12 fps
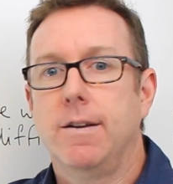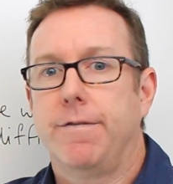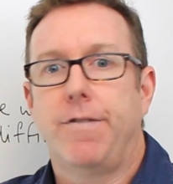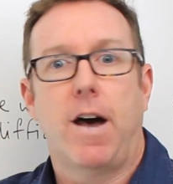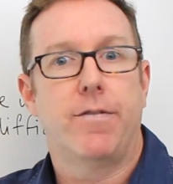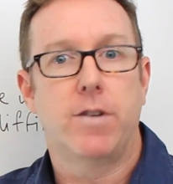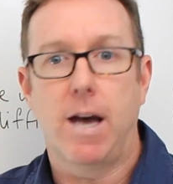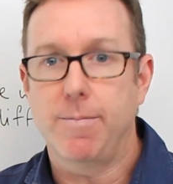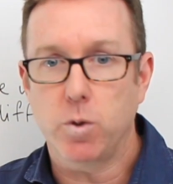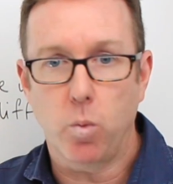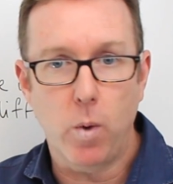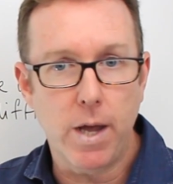5
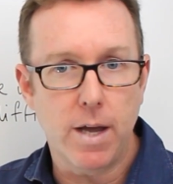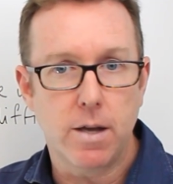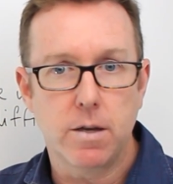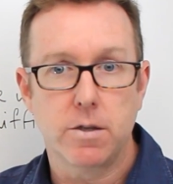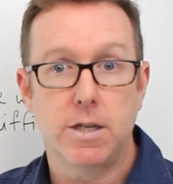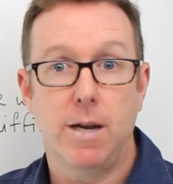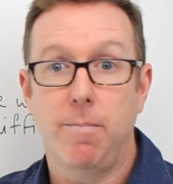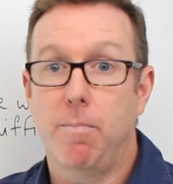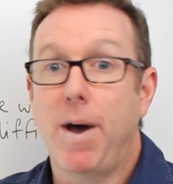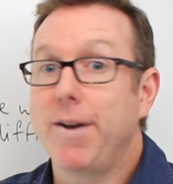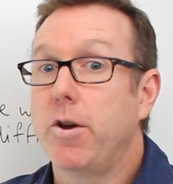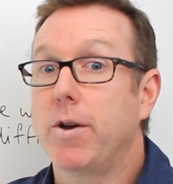times a week. She
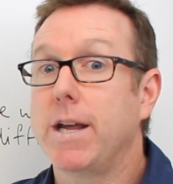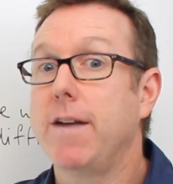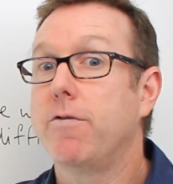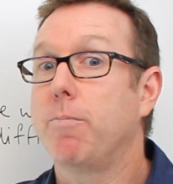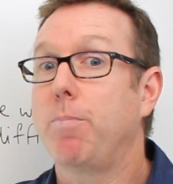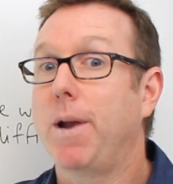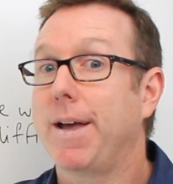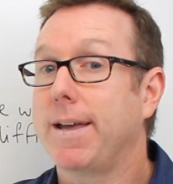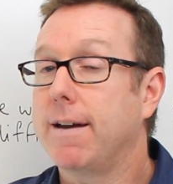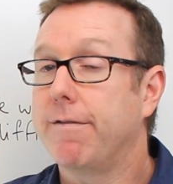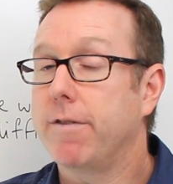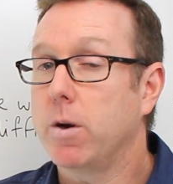might not even play
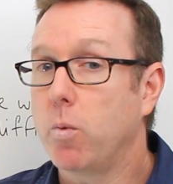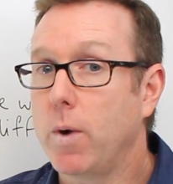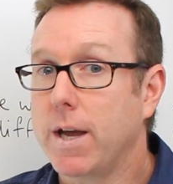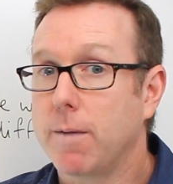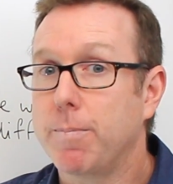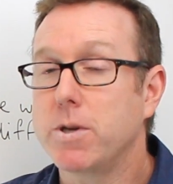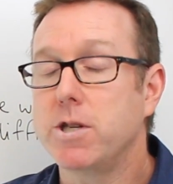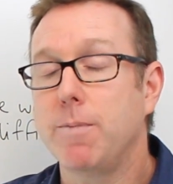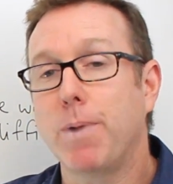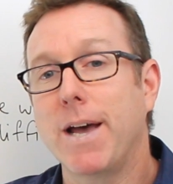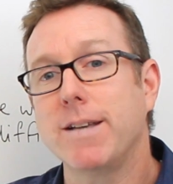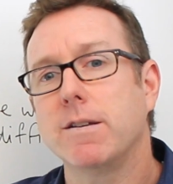every week, but she
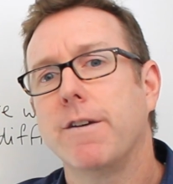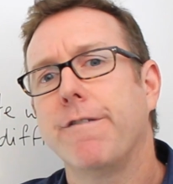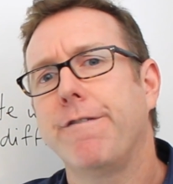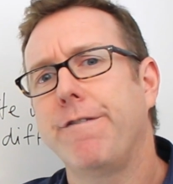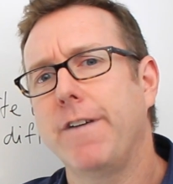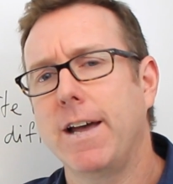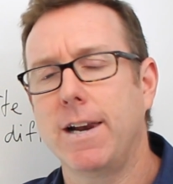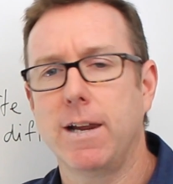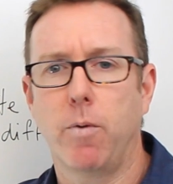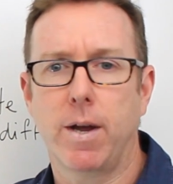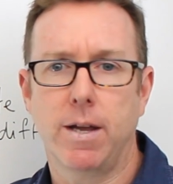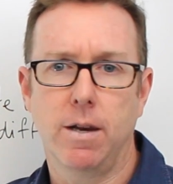plays fairly
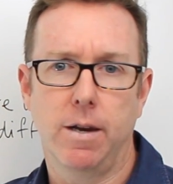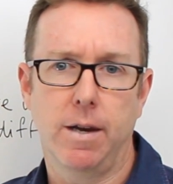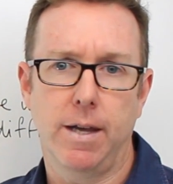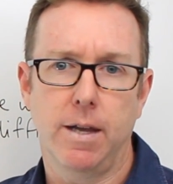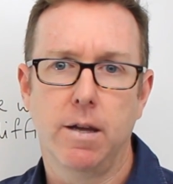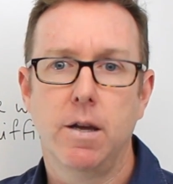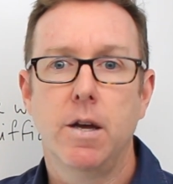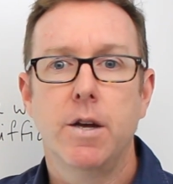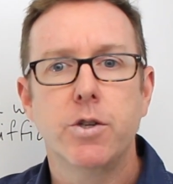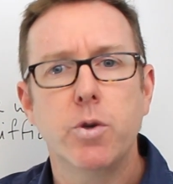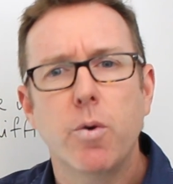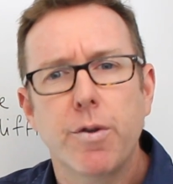regularly.
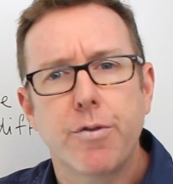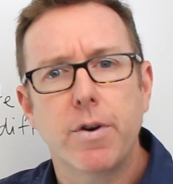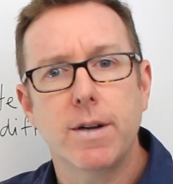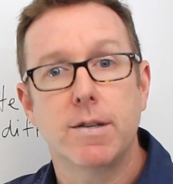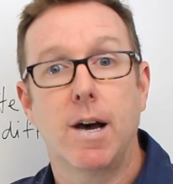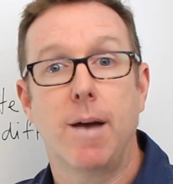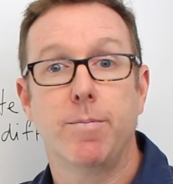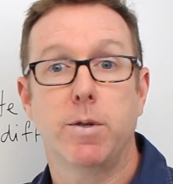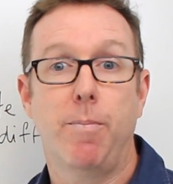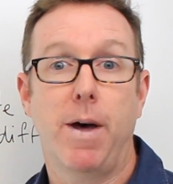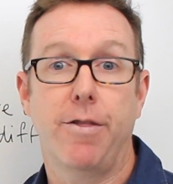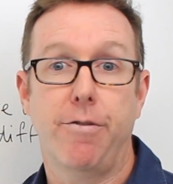2 or 3 times a
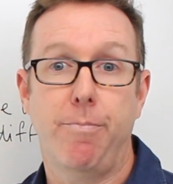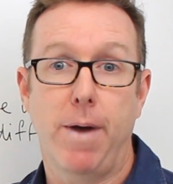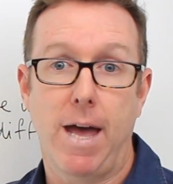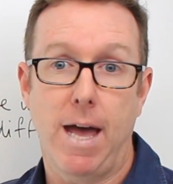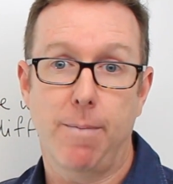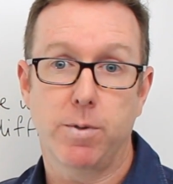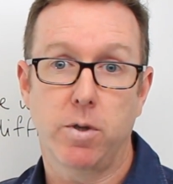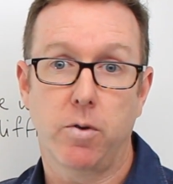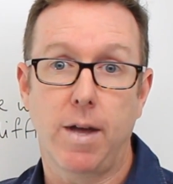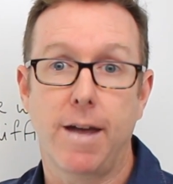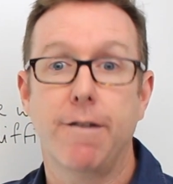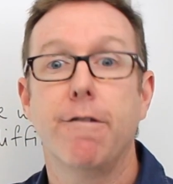month, perhaps,
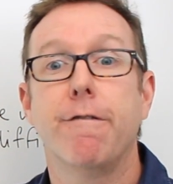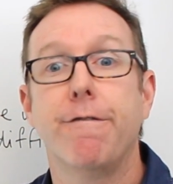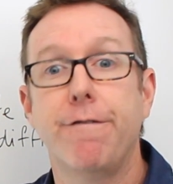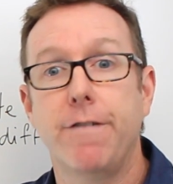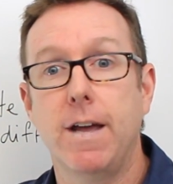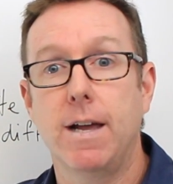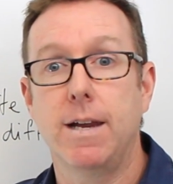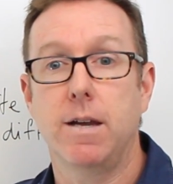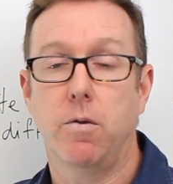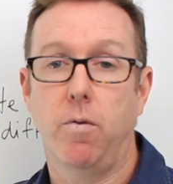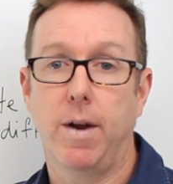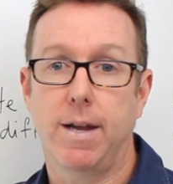okay?
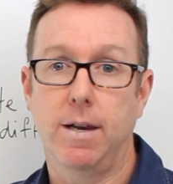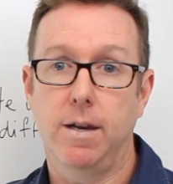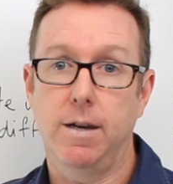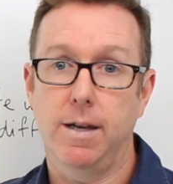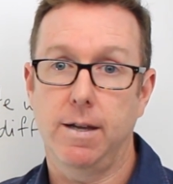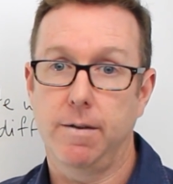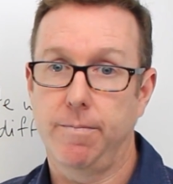Fairly regularly.